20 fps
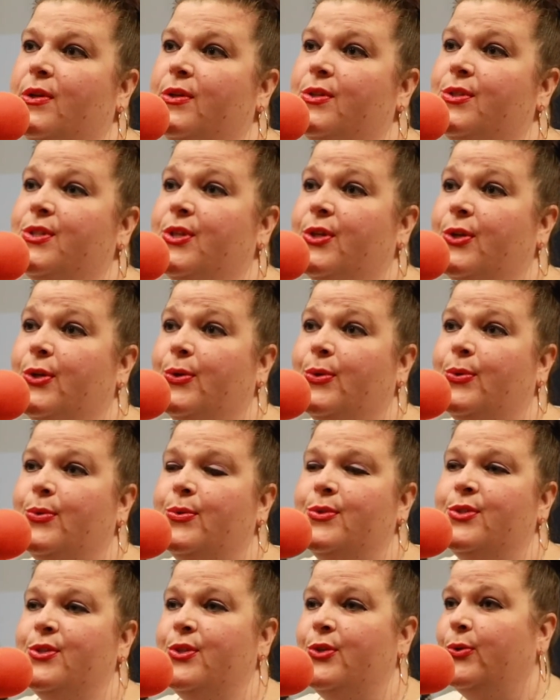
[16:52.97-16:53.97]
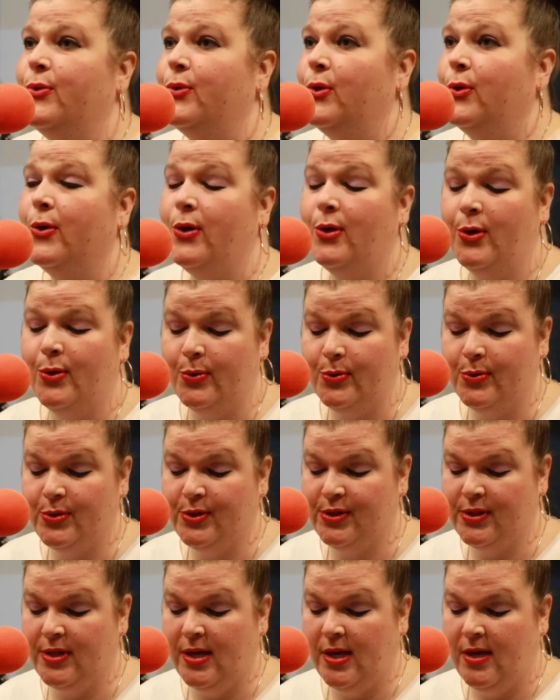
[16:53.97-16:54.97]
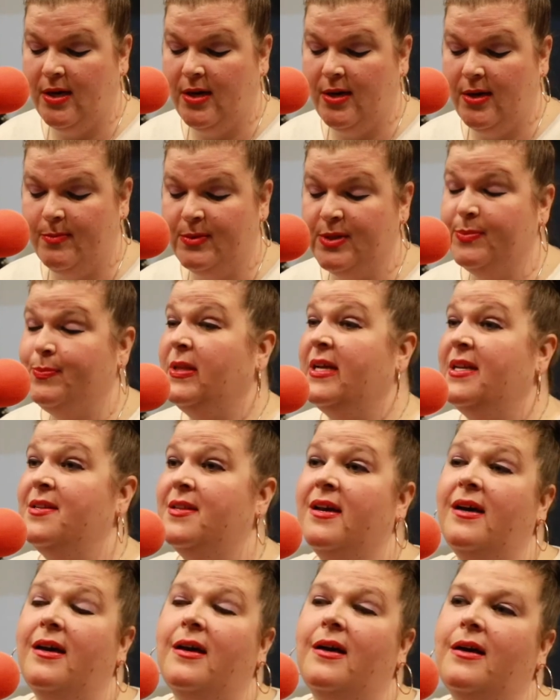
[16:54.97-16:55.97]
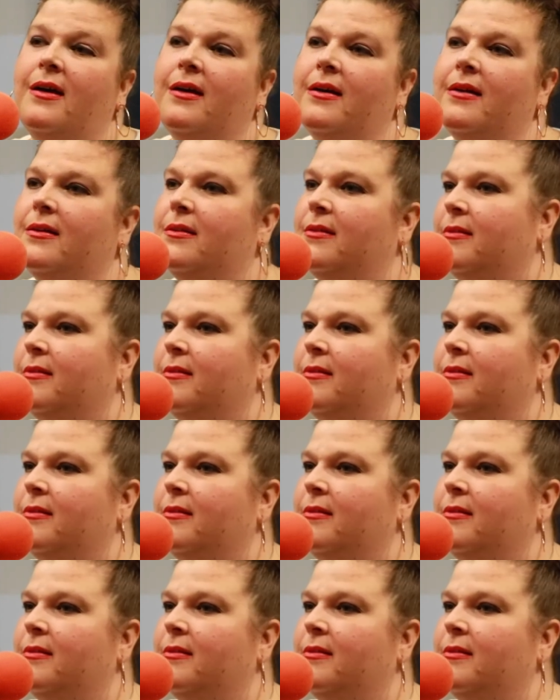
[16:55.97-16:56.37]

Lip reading: So sucralose, Splenda.